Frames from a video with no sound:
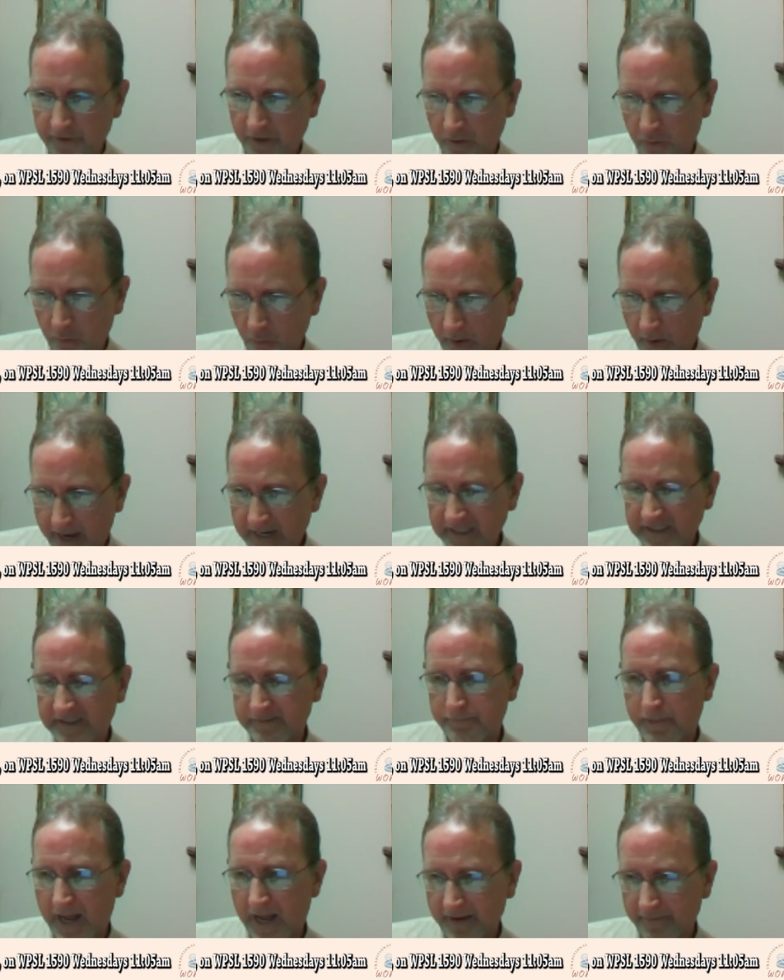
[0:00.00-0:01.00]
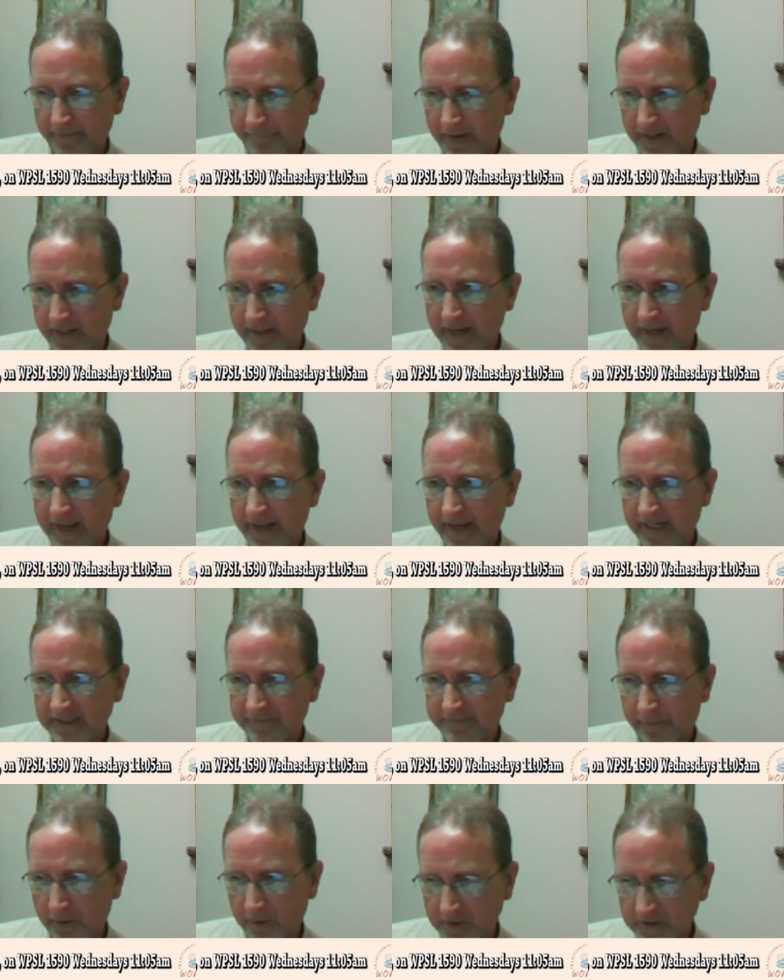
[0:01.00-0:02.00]
the greatest benefit as
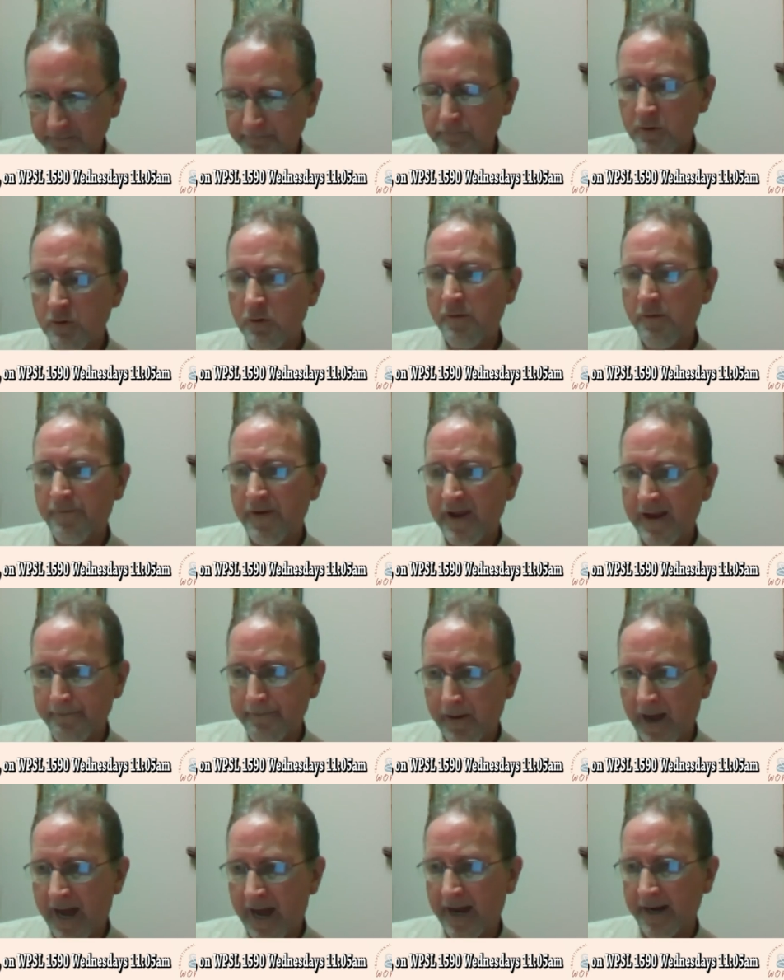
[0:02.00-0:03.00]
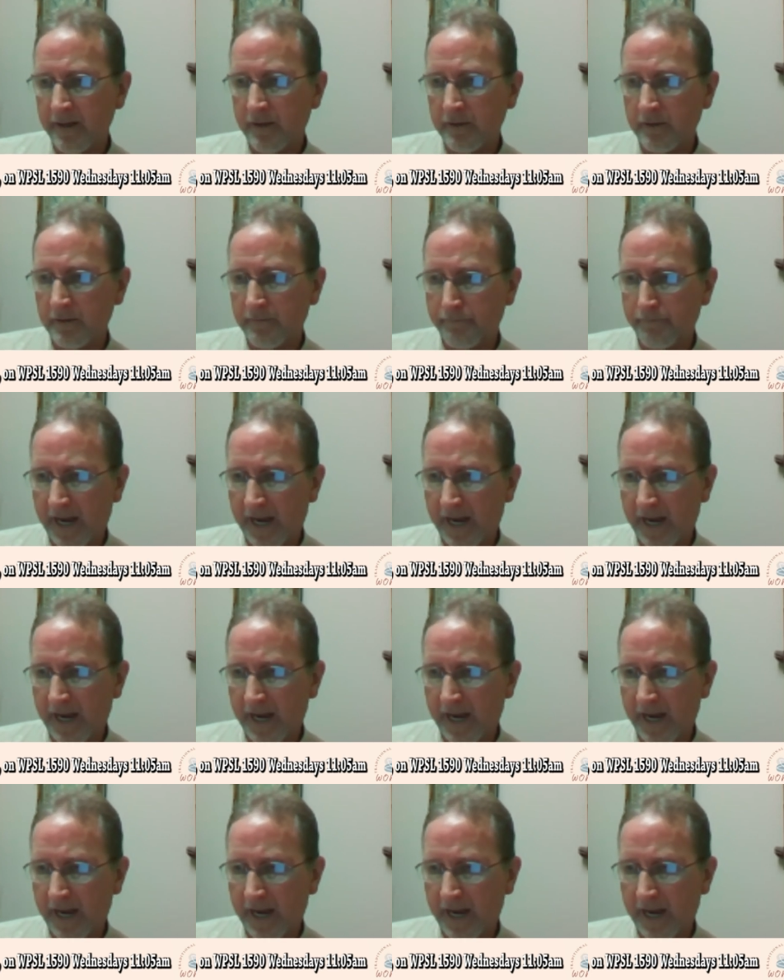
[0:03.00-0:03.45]
far as moving bile,